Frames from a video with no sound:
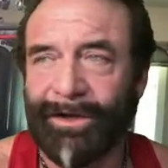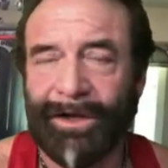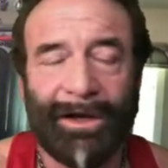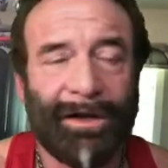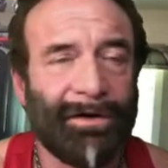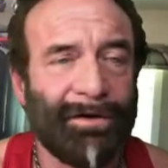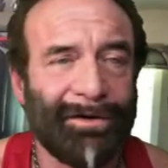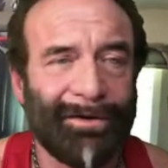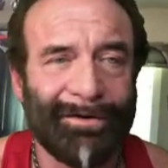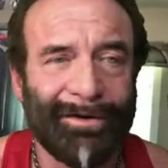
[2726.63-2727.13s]

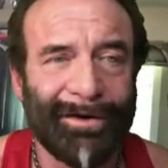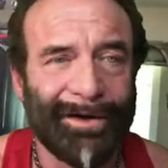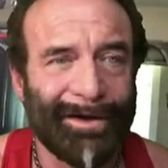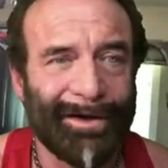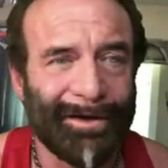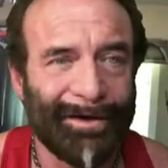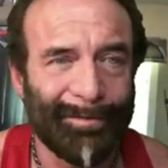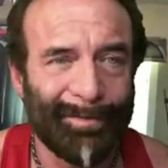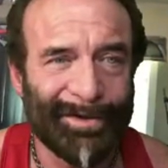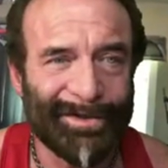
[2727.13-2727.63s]
I don't agree
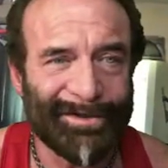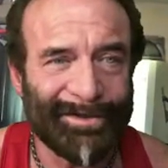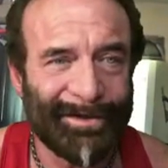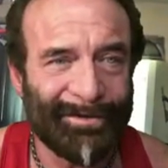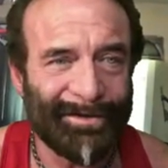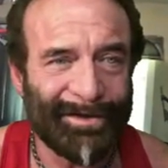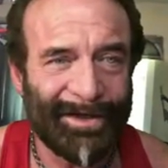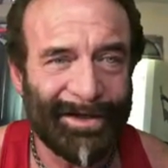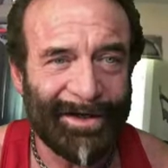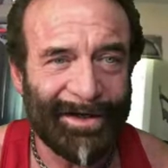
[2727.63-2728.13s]

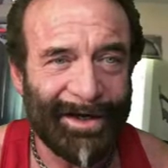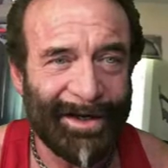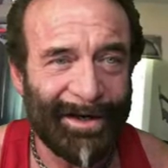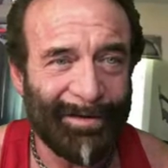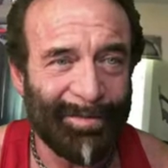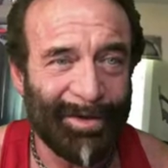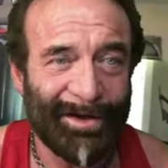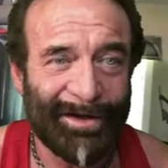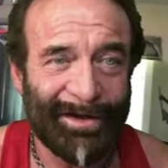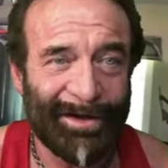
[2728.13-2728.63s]
100% with that
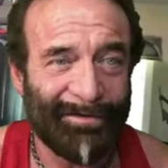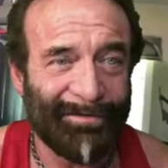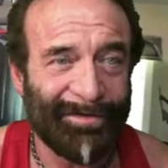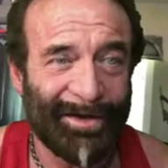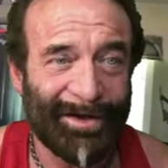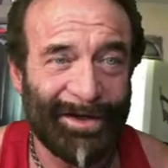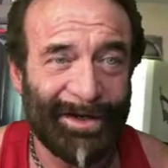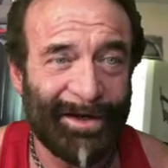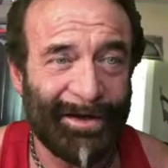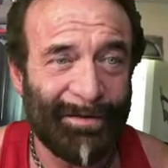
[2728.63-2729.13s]
guy, but if
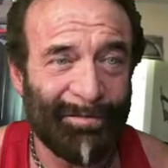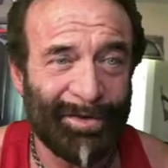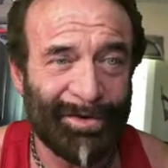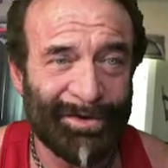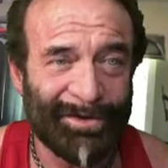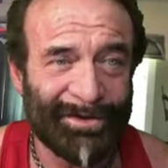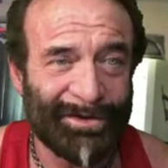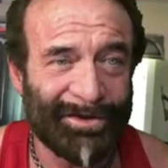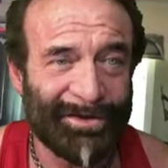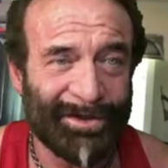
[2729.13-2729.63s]
it came
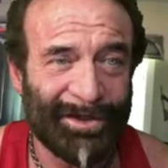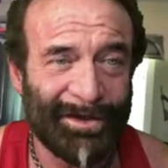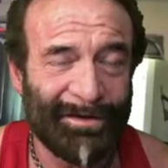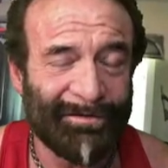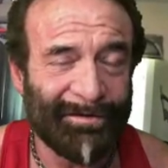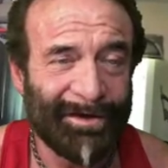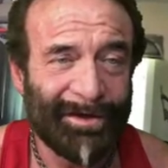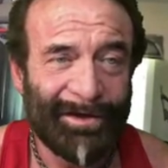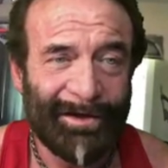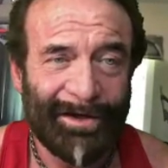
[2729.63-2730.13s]
push to shove,